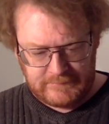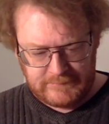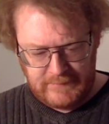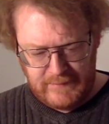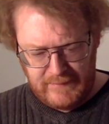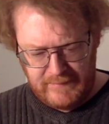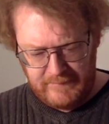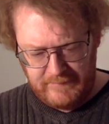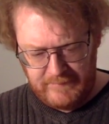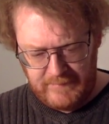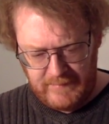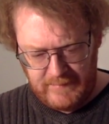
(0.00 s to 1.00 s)

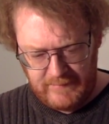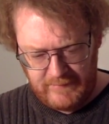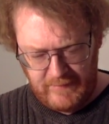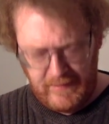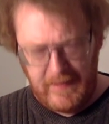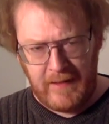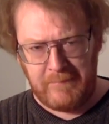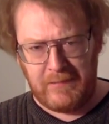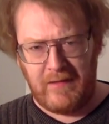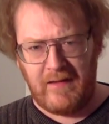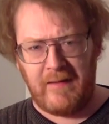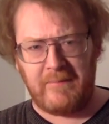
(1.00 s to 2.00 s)
Um, so I, am I'm,
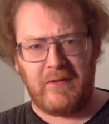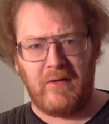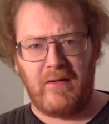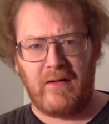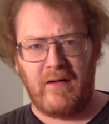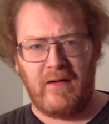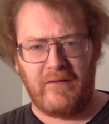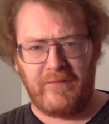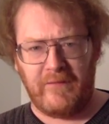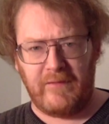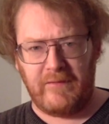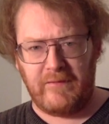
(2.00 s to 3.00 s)
I'm going off
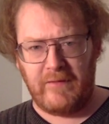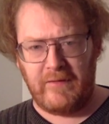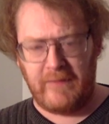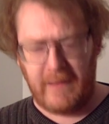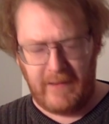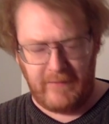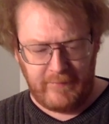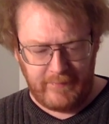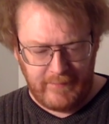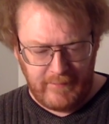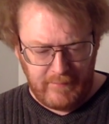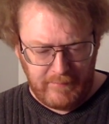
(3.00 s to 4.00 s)
on a tangent
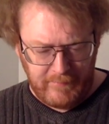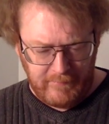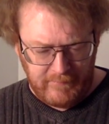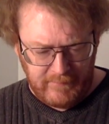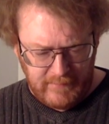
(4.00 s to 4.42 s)
there, but